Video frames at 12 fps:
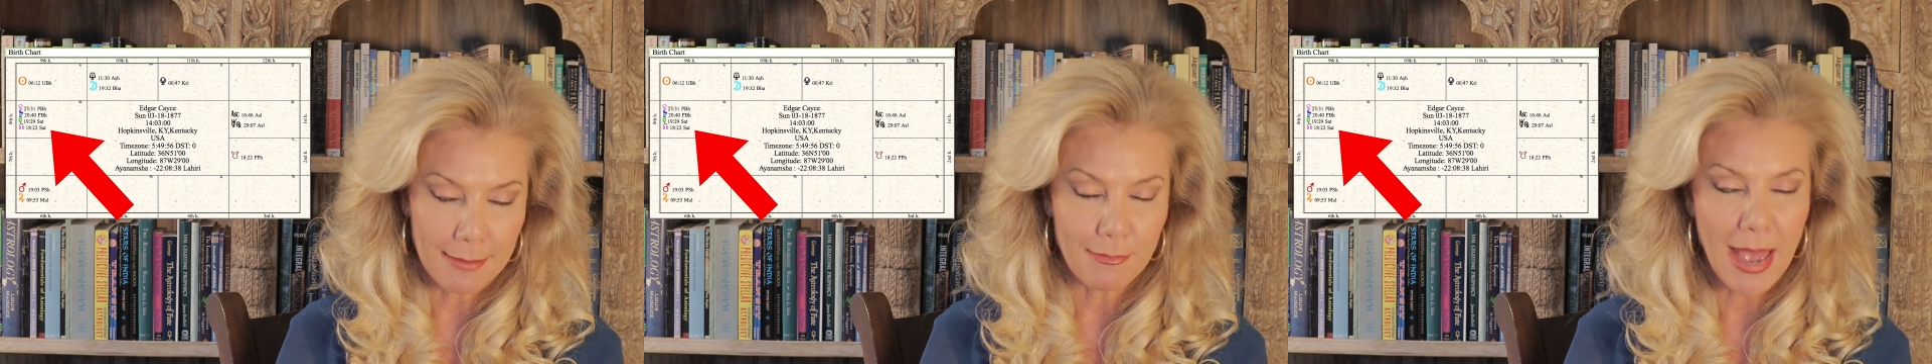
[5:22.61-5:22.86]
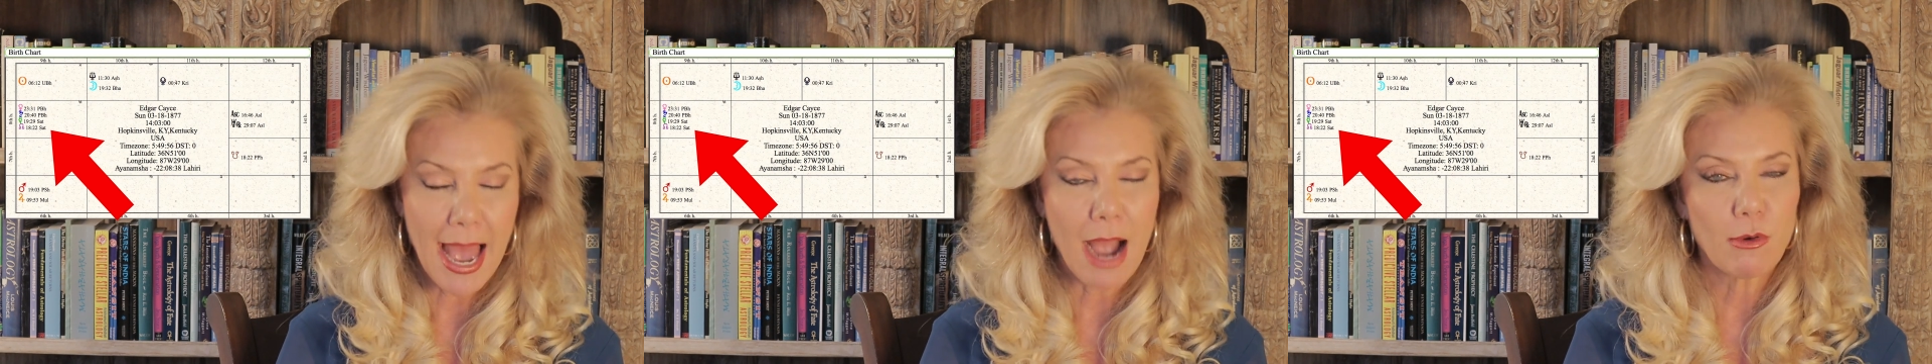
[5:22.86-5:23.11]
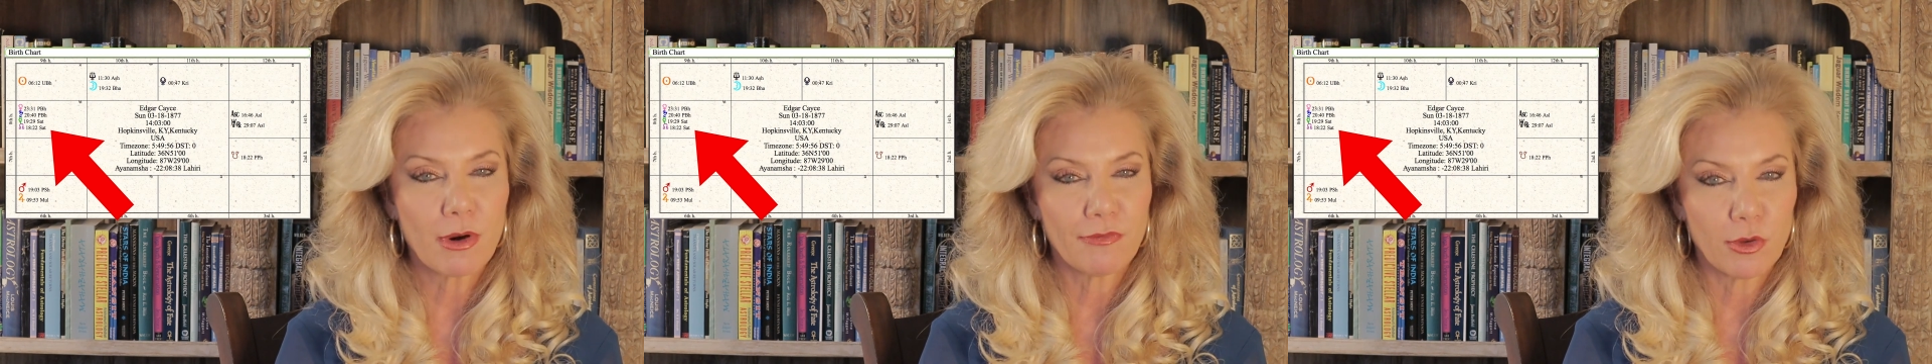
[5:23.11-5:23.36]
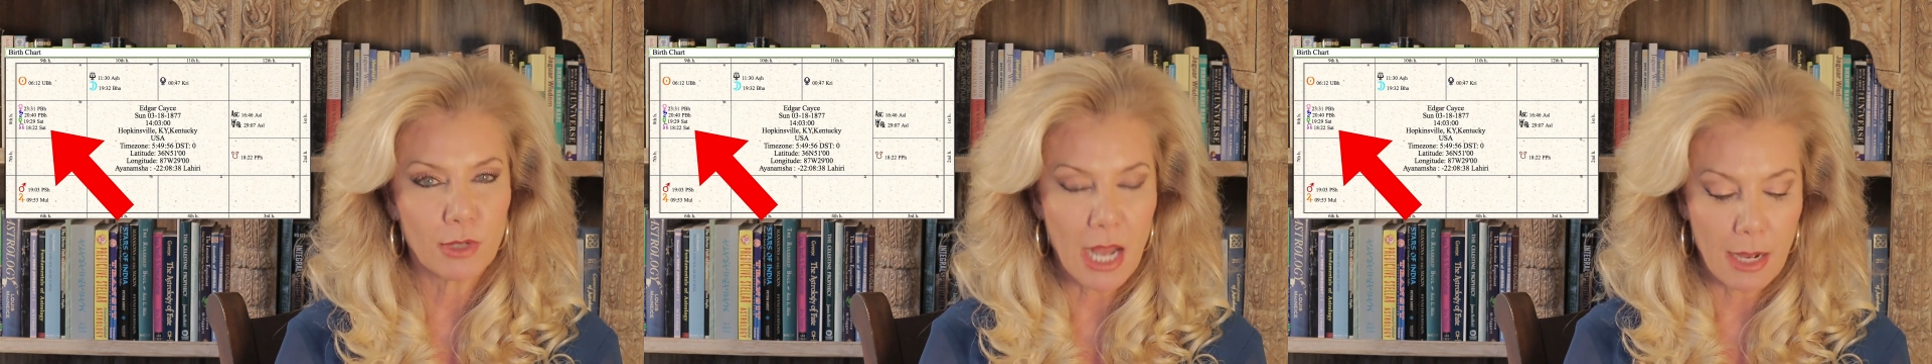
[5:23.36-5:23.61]
a
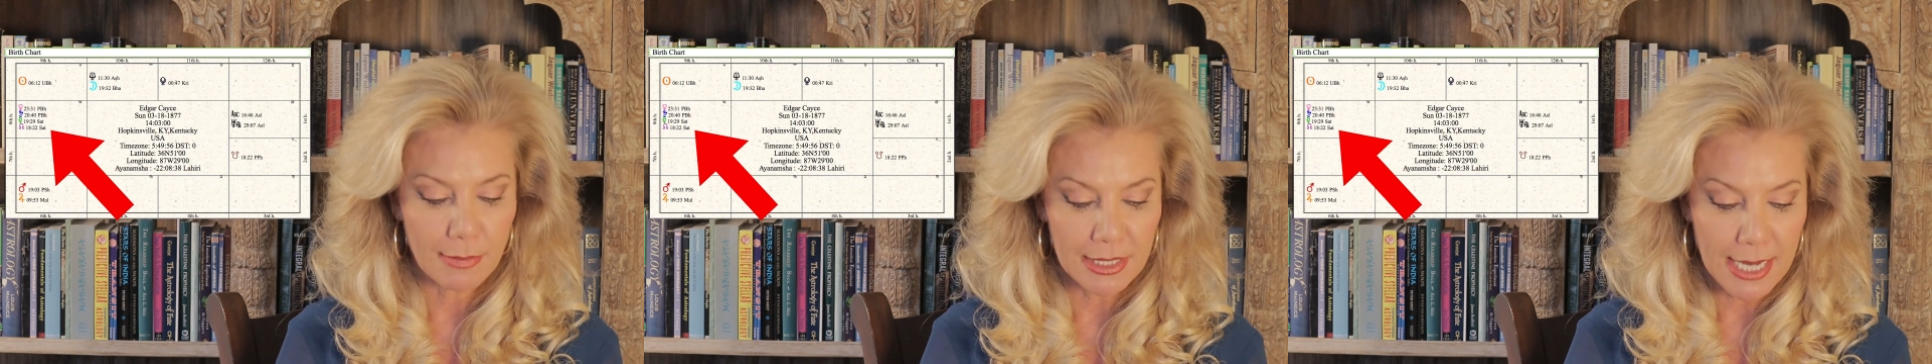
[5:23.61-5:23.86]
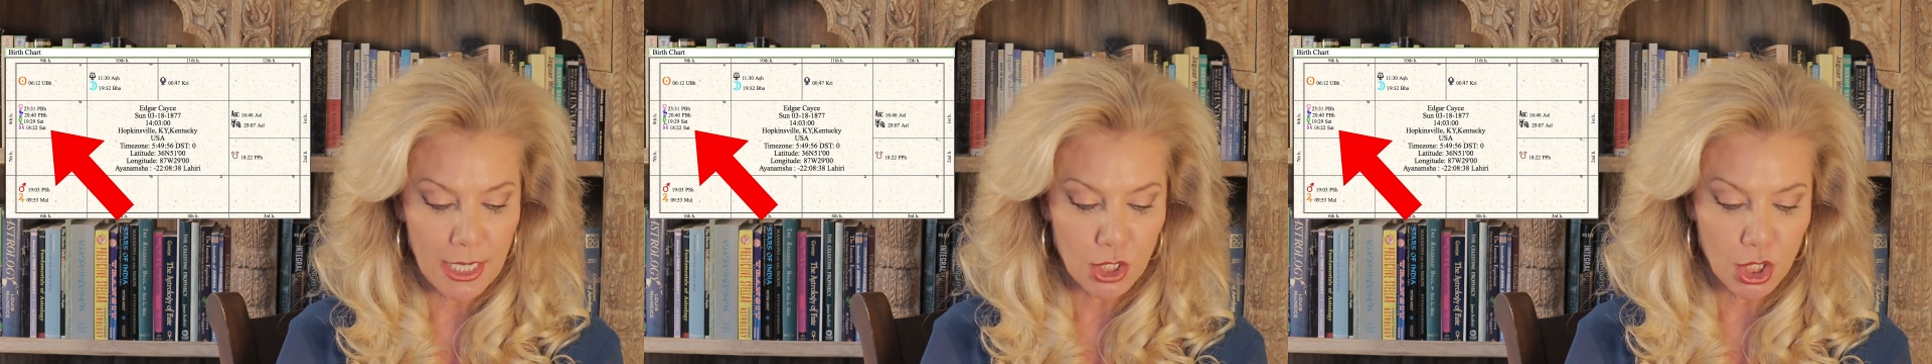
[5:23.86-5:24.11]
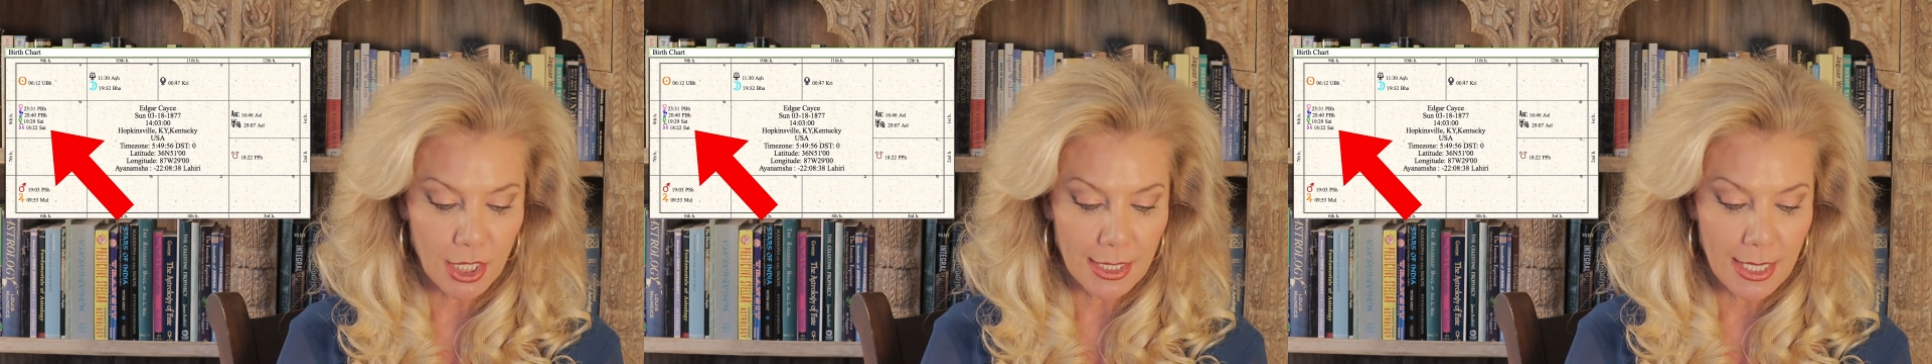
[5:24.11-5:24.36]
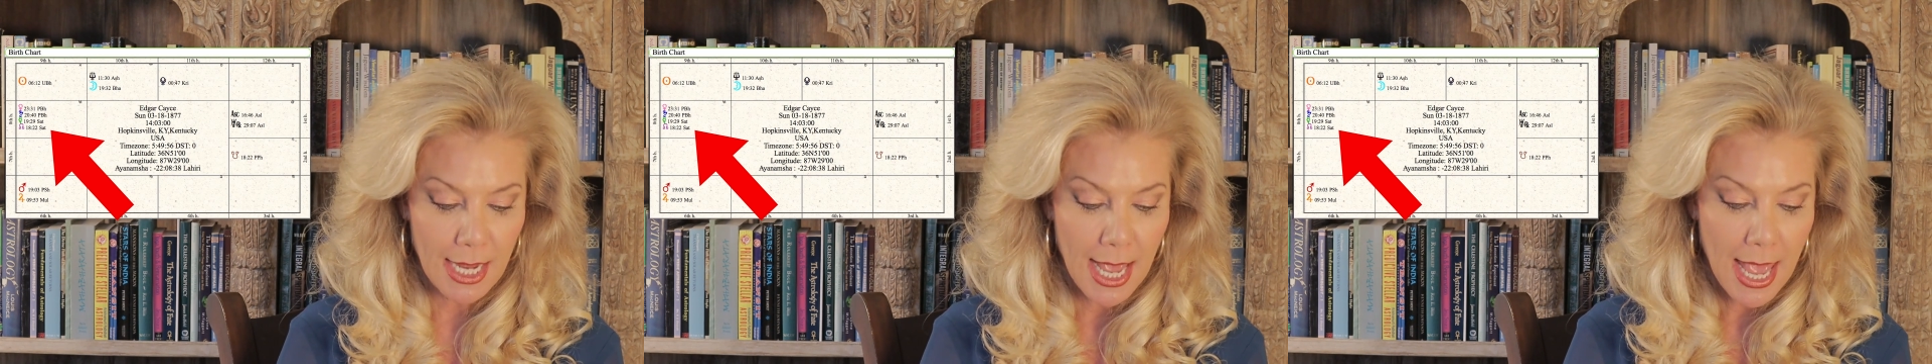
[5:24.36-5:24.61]
powerful
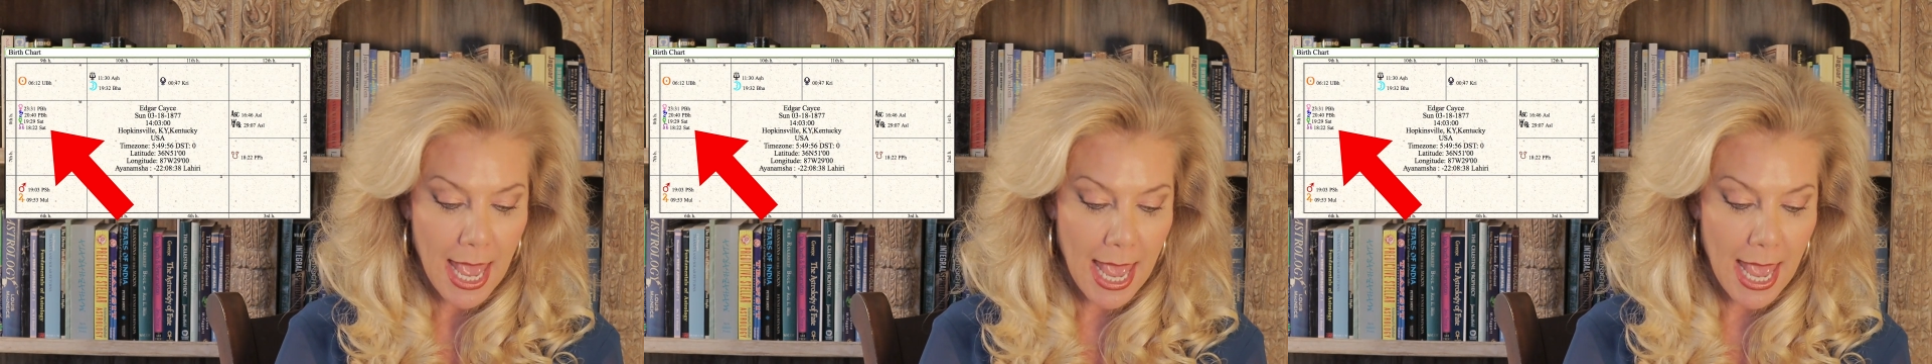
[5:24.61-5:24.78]
combination.